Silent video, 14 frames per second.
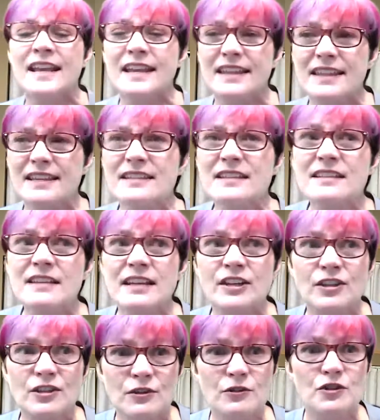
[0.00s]
This is a
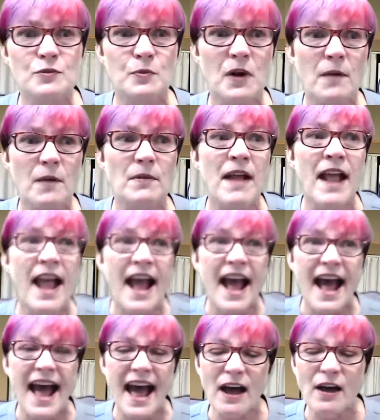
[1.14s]
huge problem.
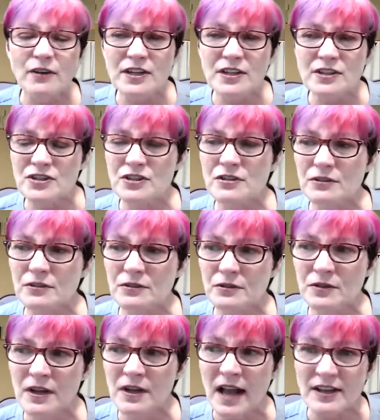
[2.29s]
How did
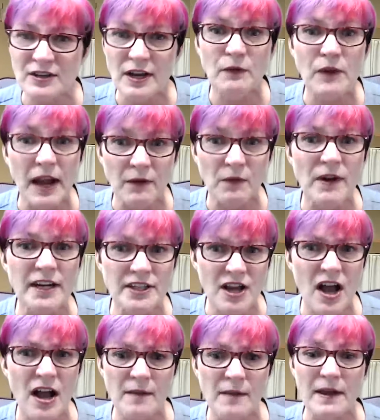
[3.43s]
you, I want to
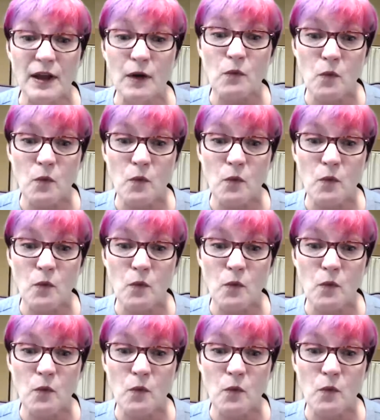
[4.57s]
talk about that.